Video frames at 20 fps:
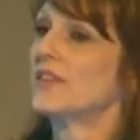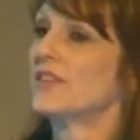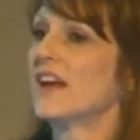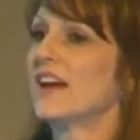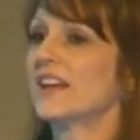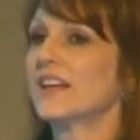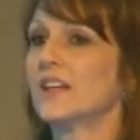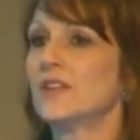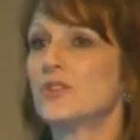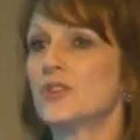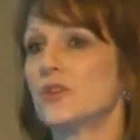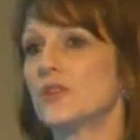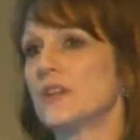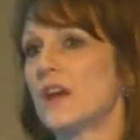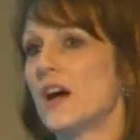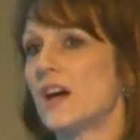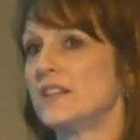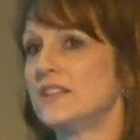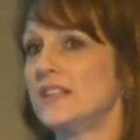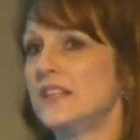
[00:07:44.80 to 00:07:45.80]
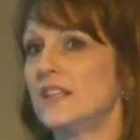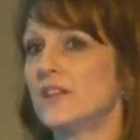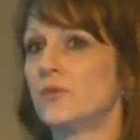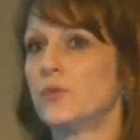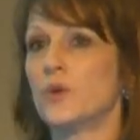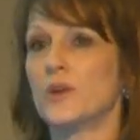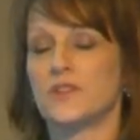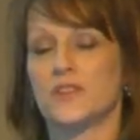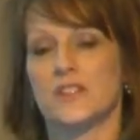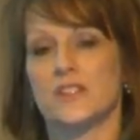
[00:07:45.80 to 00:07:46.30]
that gives you an idea
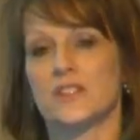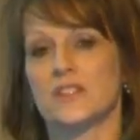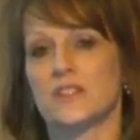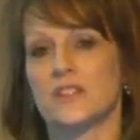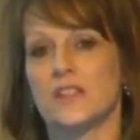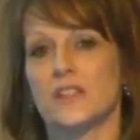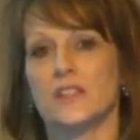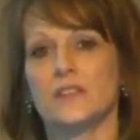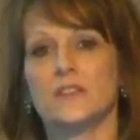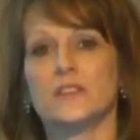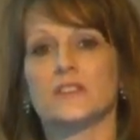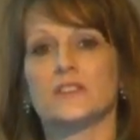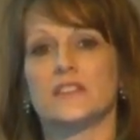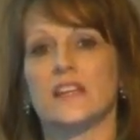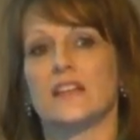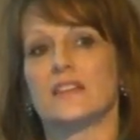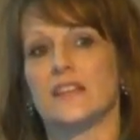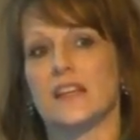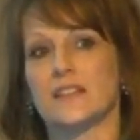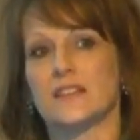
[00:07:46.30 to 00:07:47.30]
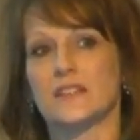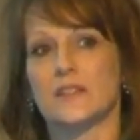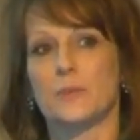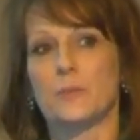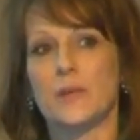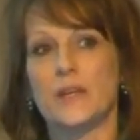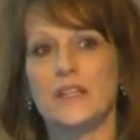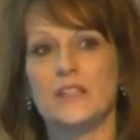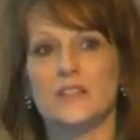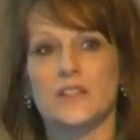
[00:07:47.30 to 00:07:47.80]
of what this study looks at. That's the
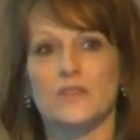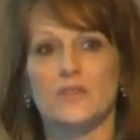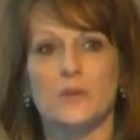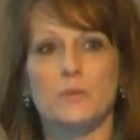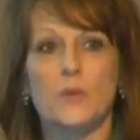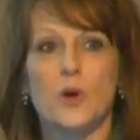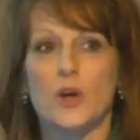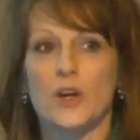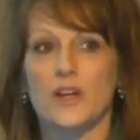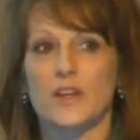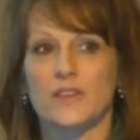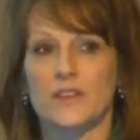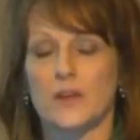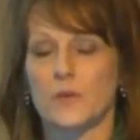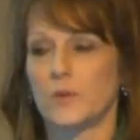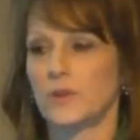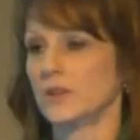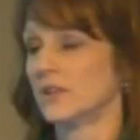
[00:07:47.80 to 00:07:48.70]
piece of the market that we